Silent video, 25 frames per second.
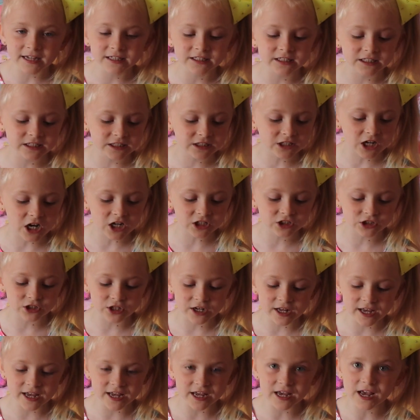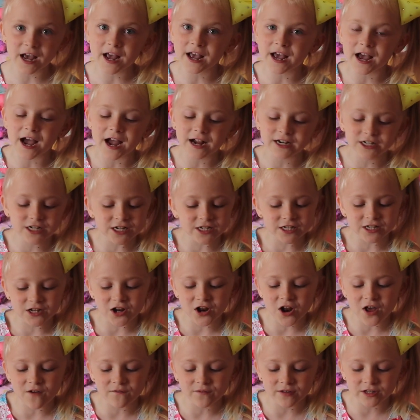has stars on it. I just
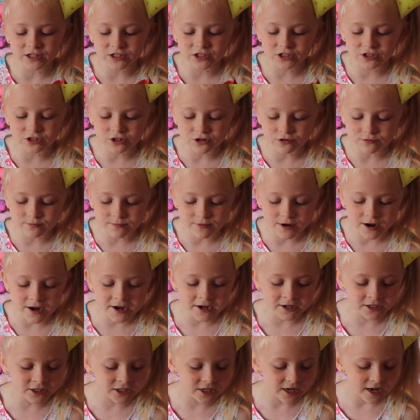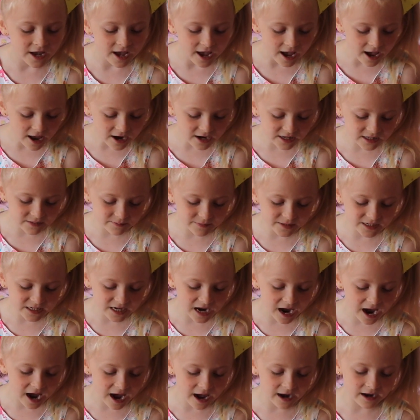love it so much. And it's
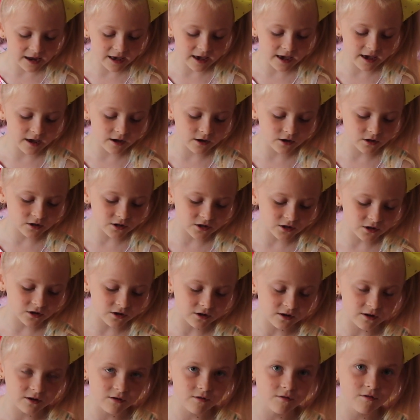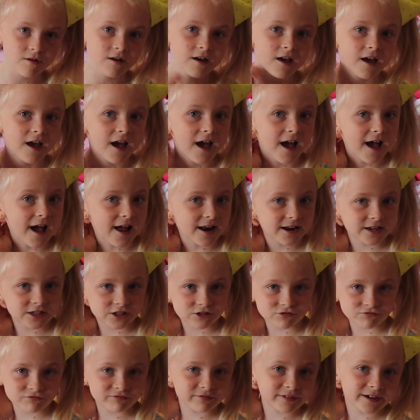metallic too, and
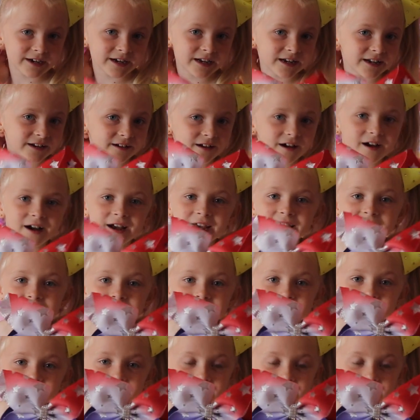it's really nice.